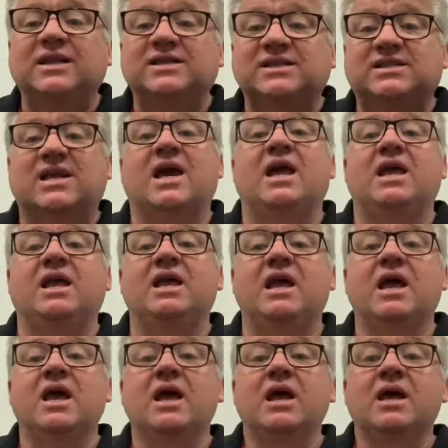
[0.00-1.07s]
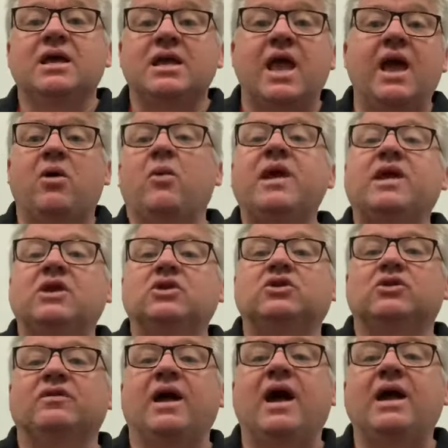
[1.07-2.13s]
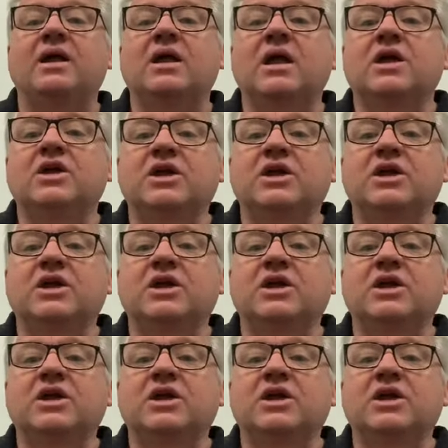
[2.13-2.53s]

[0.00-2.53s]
and saying, yeah, we can do that.